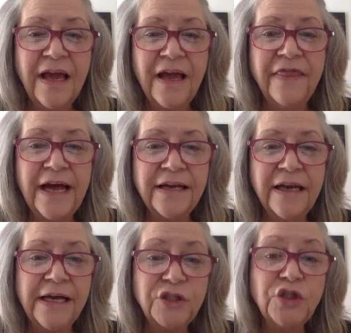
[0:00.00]
And that,
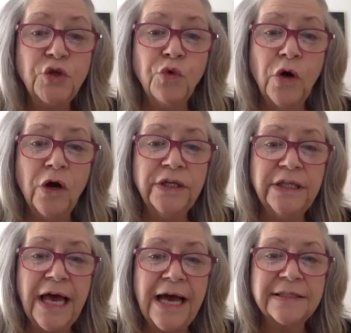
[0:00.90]
I assume, will only
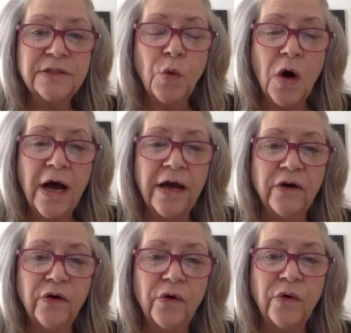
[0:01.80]
last
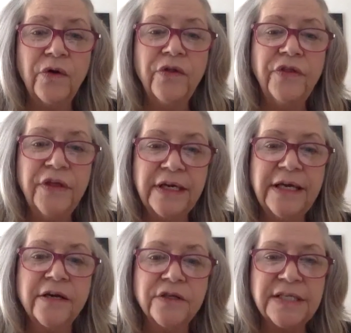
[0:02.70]
while the
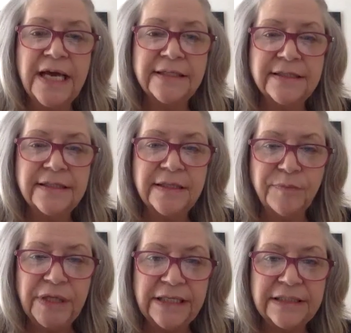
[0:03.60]
CARES Act is in
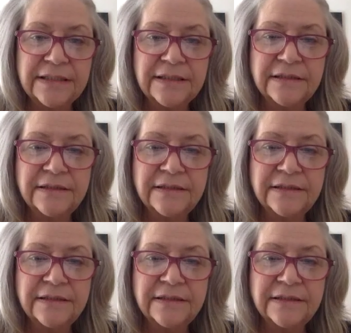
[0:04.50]
place.